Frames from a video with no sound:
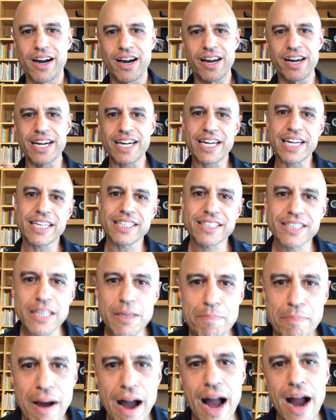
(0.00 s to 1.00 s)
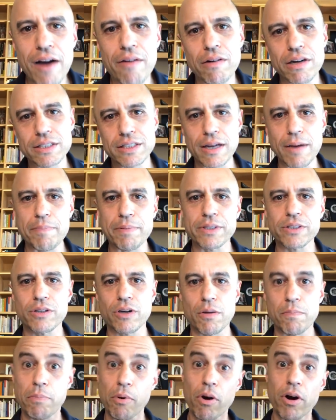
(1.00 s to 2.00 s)
Greetings, Zipak. What's up? It's
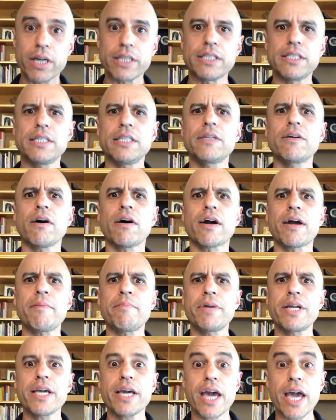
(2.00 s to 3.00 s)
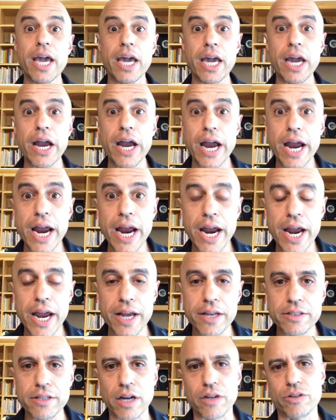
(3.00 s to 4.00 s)
your boy, Z-Dog MD,
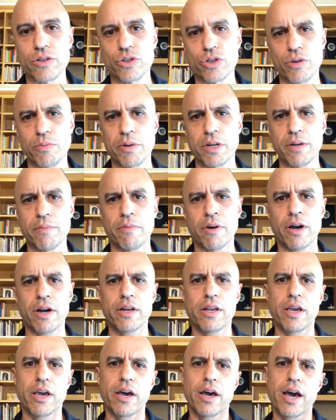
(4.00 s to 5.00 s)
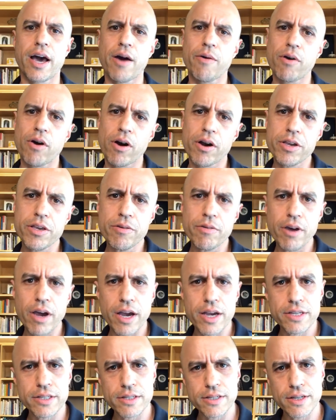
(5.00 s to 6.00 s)
a.k.a. Dr. Zubin Damania. How are you
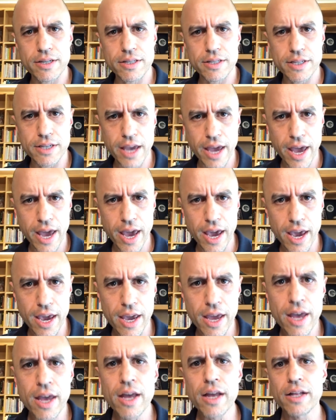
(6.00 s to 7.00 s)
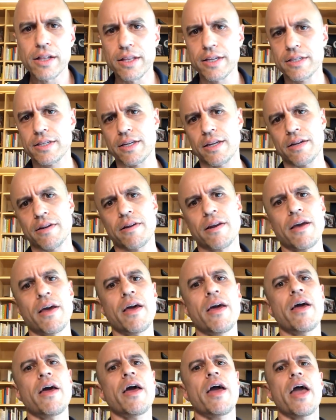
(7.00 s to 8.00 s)
guys today? Listen,
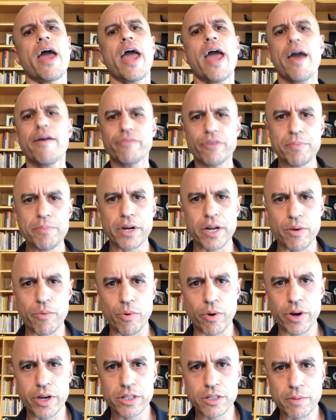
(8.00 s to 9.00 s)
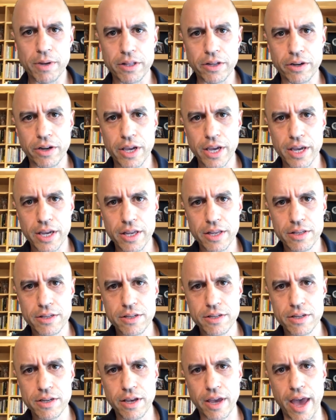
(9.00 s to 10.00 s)
everybody worries about their
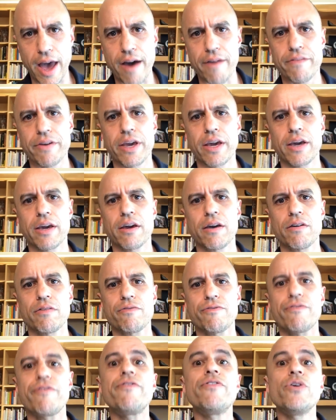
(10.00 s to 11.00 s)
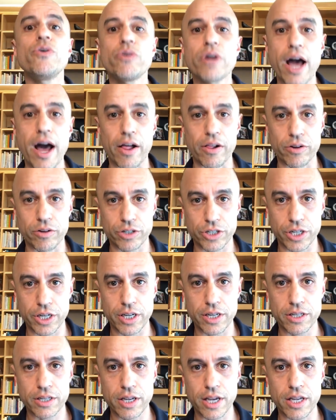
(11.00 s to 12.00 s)
kids having food
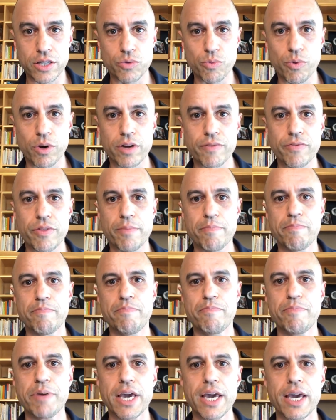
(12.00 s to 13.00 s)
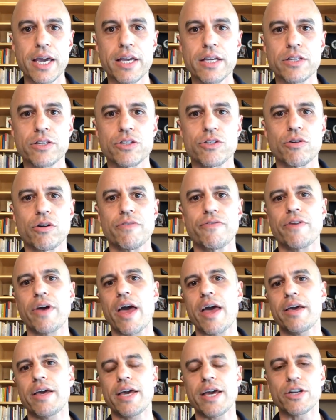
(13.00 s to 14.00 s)
allergies. It's one of the biggest sort of
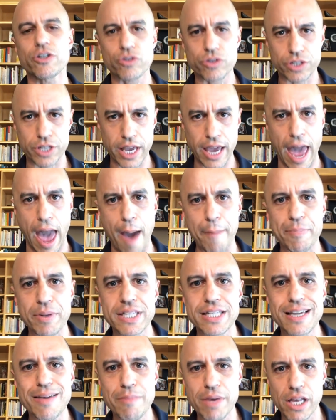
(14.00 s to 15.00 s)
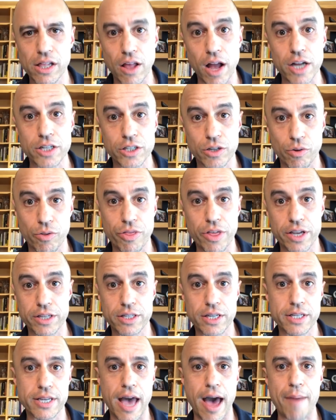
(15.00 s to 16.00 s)
interesting epidemiological things
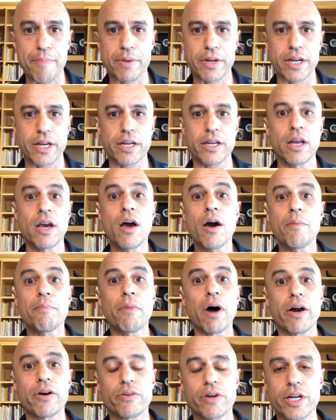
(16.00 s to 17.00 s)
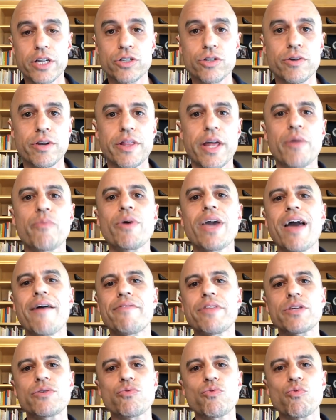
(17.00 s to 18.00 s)
that's happened in modern history, that we
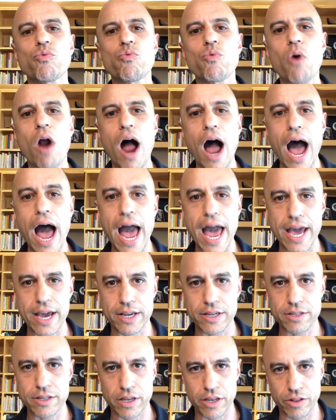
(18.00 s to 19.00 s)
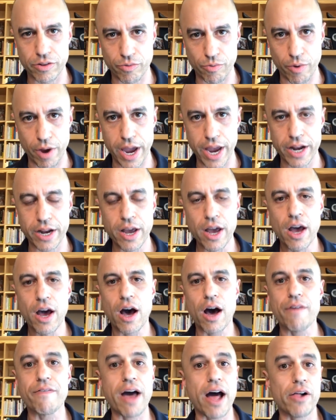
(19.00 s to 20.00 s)
have this rise in the rate
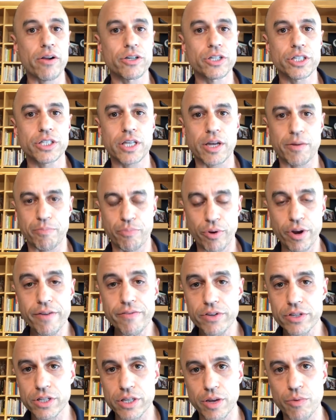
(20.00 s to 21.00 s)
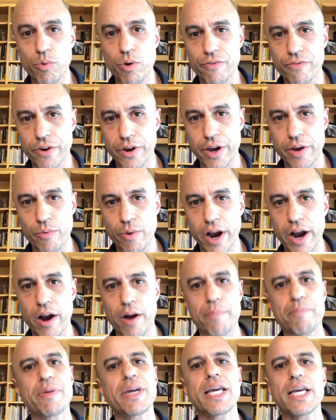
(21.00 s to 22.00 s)
of allergies that previously were very
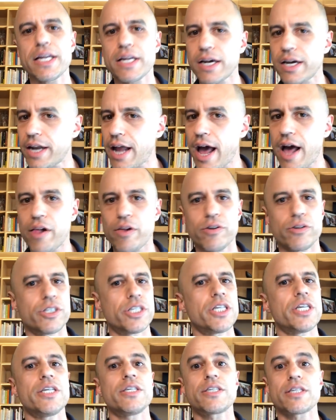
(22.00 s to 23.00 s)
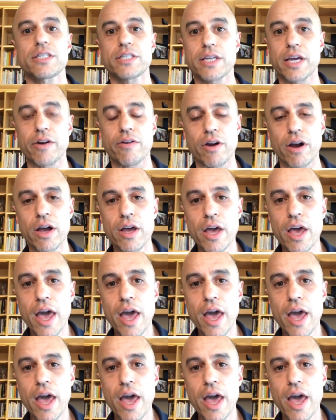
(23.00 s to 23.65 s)
rare, peanut allergies, etc.